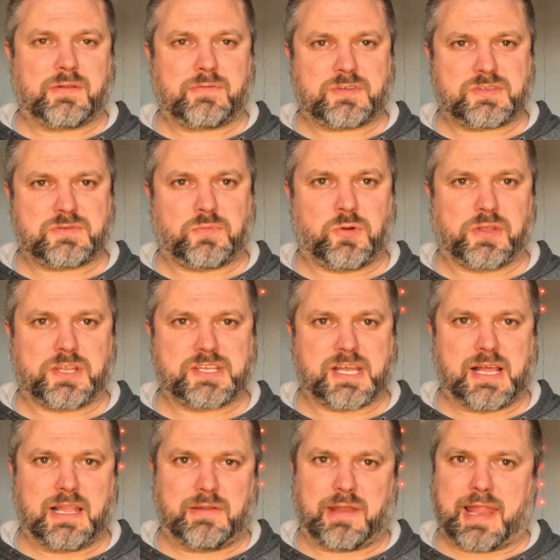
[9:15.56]
support the
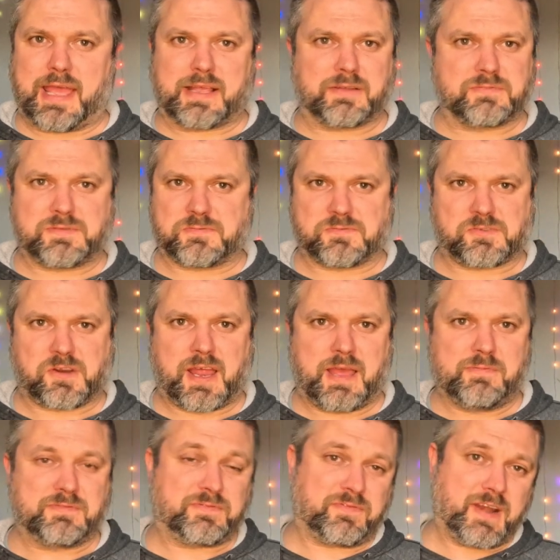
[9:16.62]
channel, like and
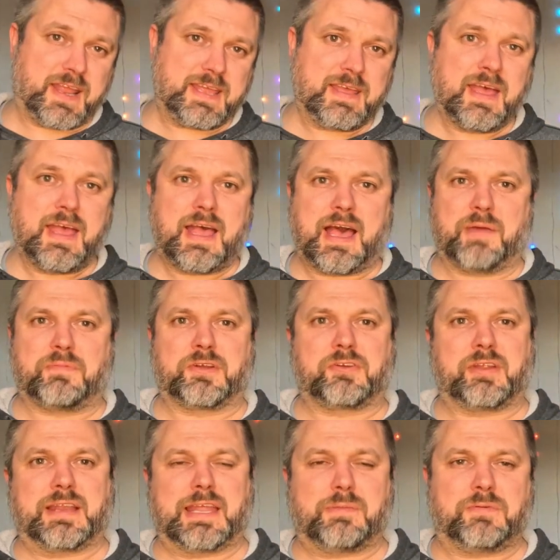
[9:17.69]
subscribe is free and be
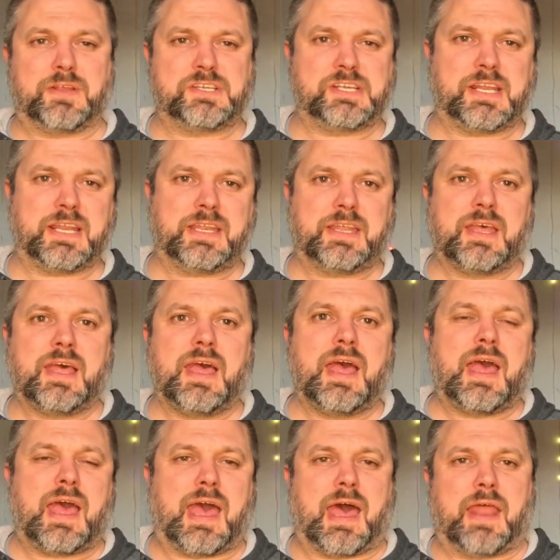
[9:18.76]
greatly appreciated.
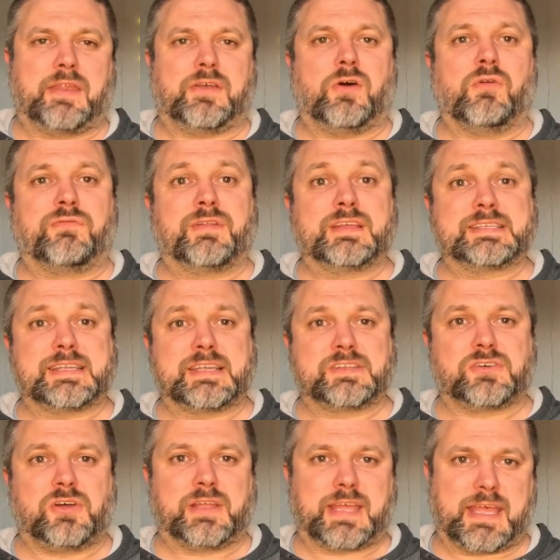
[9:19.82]
And hopefully see
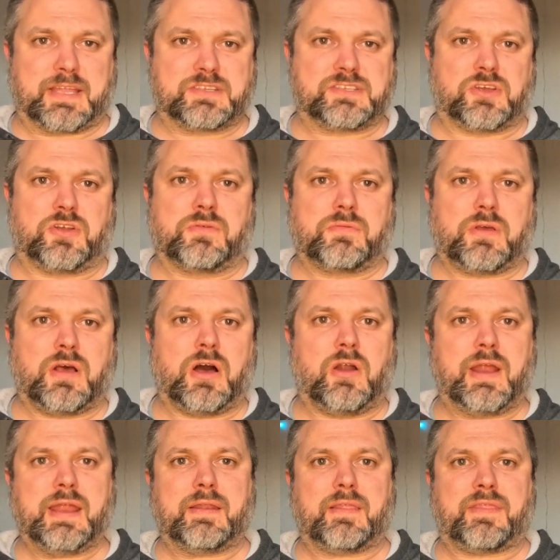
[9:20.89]
you all again soon. All
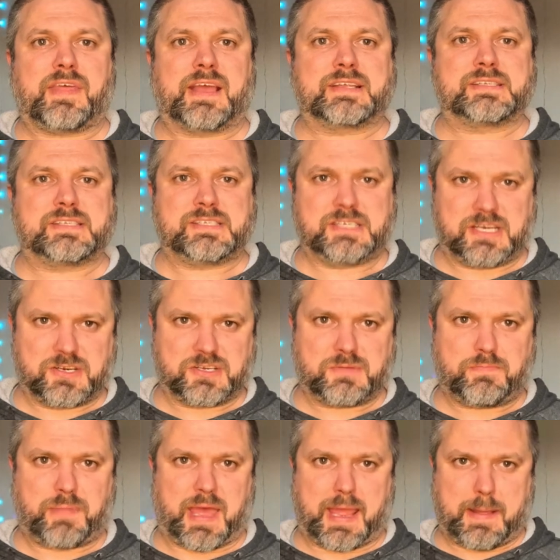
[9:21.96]
right, thanks, cheers,
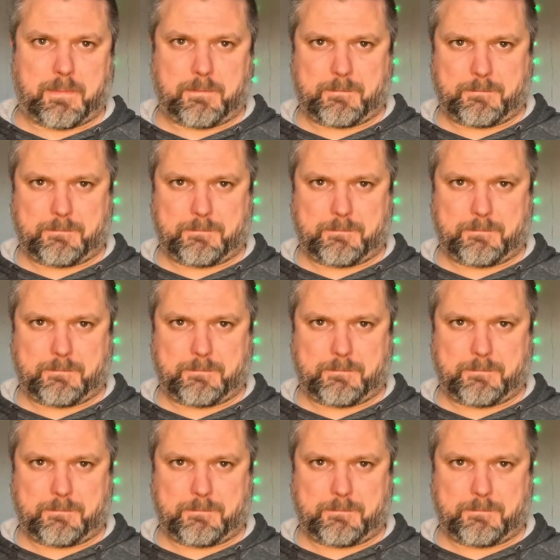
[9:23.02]
bye.